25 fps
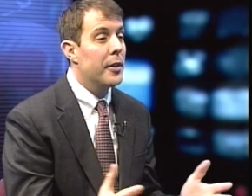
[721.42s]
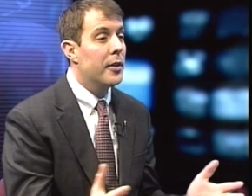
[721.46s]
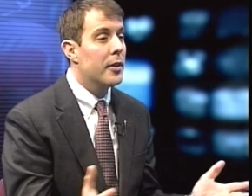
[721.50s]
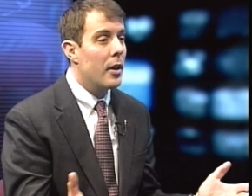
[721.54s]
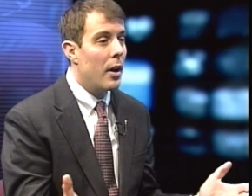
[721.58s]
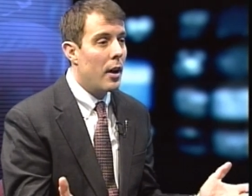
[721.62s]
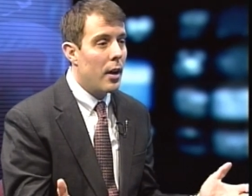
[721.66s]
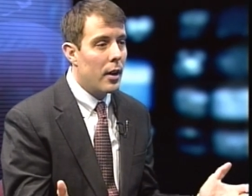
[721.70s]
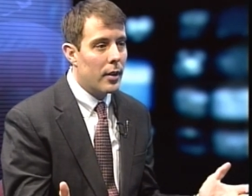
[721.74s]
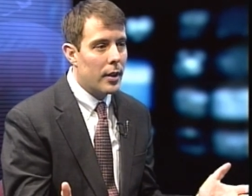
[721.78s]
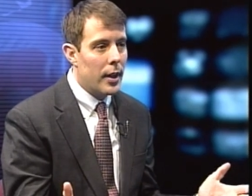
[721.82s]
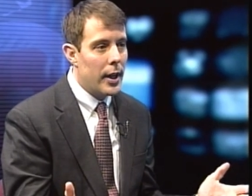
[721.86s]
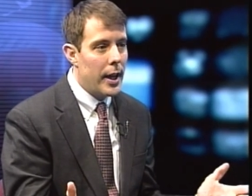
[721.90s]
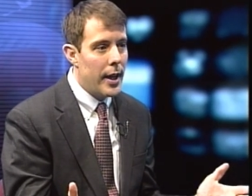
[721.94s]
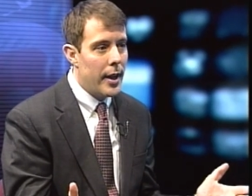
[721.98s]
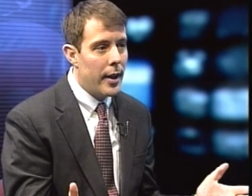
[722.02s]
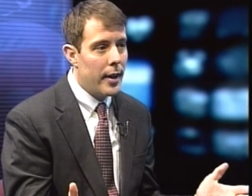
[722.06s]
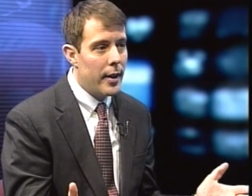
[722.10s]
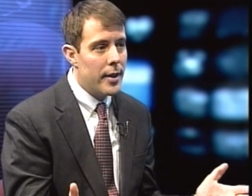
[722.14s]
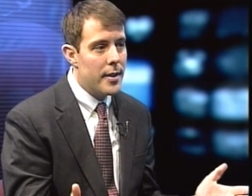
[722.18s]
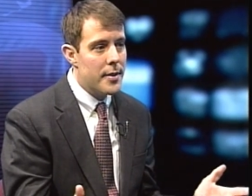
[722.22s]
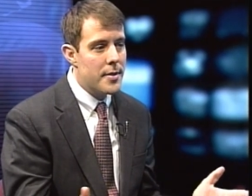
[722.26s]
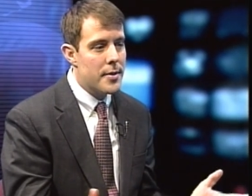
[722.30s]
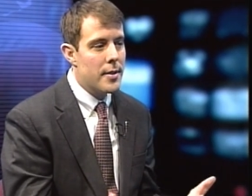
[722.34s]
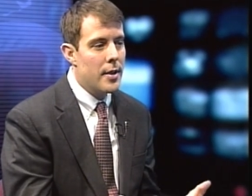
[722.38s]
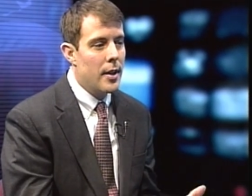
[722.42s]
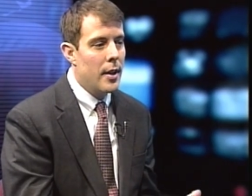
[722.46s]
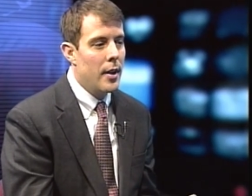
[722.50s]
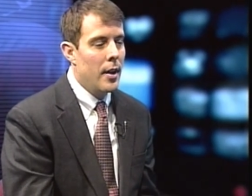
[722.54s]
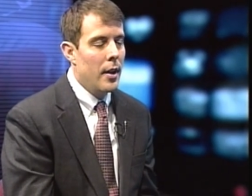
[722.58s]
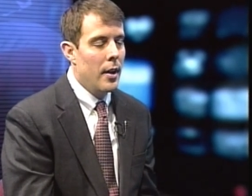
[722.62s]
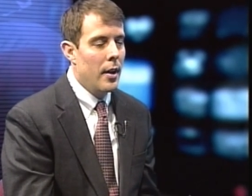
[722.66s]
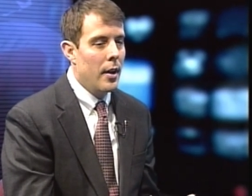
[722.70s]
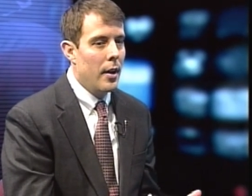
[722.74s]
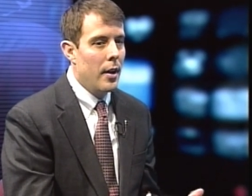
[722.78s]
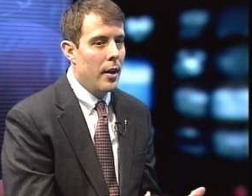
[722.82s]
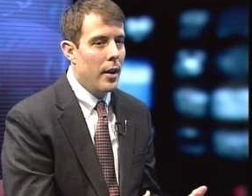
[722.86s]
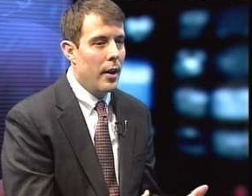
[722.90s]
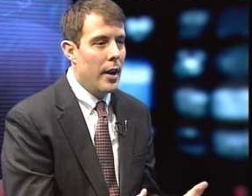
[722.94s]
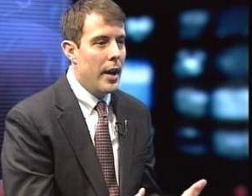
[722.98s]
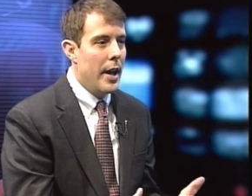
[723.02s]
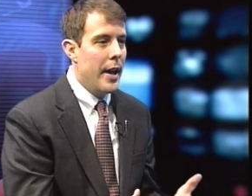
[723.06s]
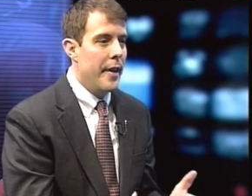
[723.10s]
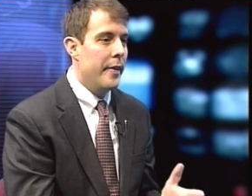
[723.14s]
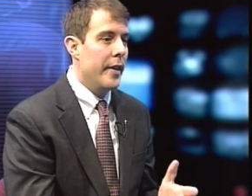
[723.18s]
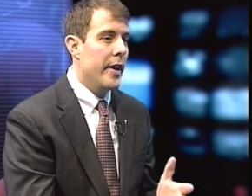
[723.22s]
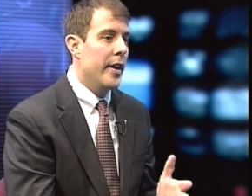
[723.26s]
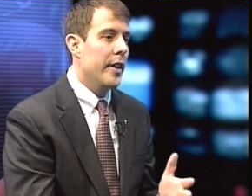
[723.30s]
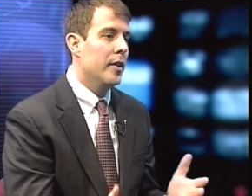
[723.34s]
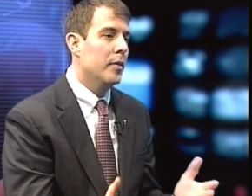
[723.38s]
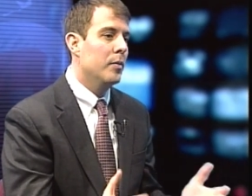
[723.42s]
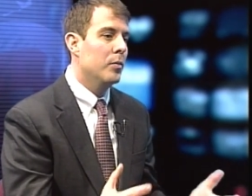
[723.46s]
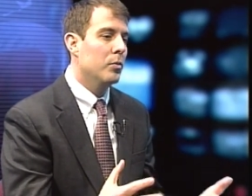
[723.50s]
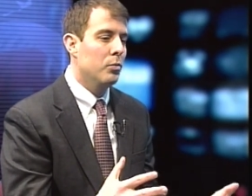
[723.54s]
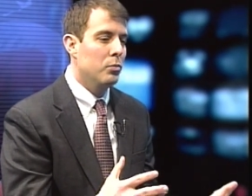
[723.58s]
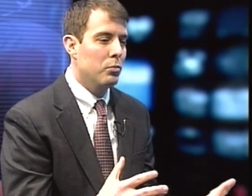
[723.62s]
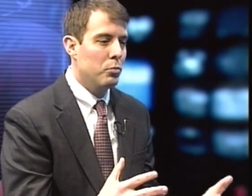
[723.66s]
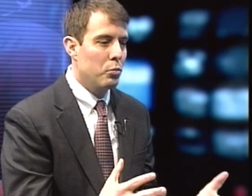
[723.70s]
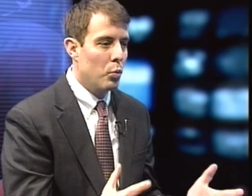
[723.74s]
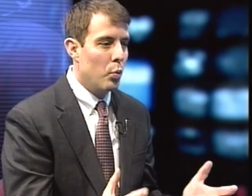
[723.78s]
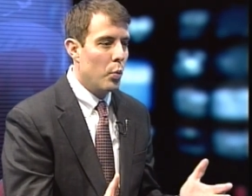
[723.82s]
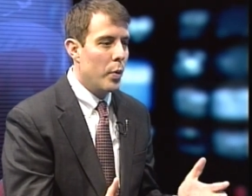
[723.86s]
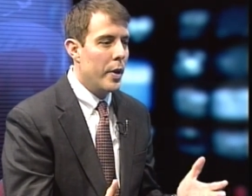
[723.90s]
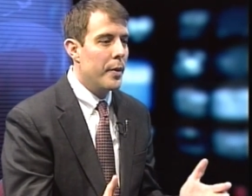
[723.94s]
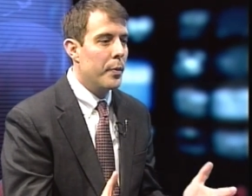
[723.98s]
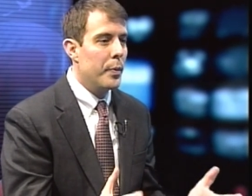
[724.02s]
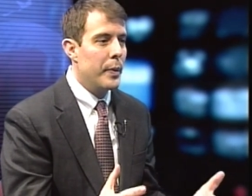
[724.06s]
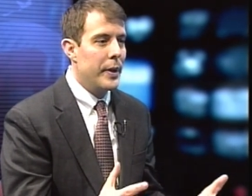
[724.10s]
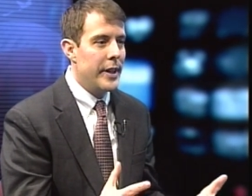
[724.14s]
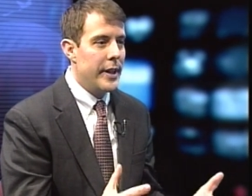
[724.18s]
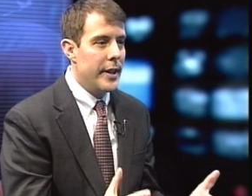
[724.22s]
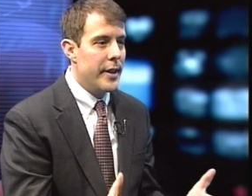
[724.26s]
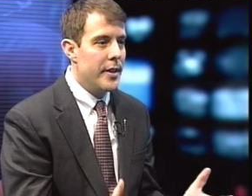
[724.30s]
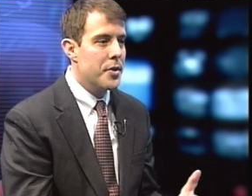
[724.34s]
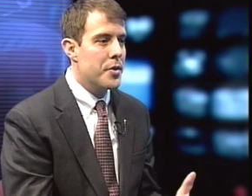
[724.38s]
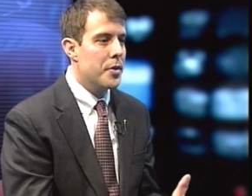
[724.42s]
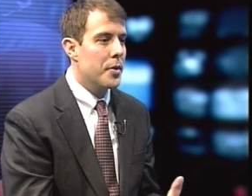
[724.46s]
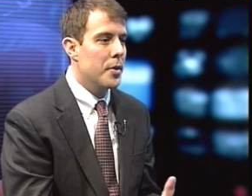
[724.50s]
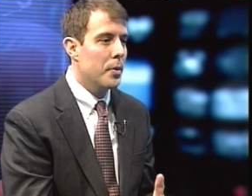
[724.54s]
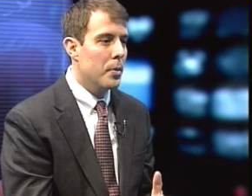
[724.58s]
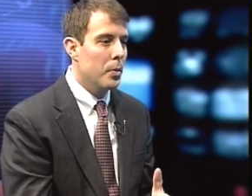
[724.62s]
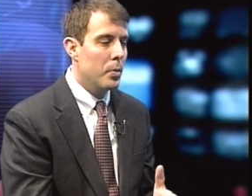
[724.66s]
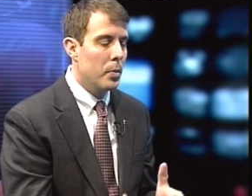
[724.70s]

to all candidates, and then when we need to,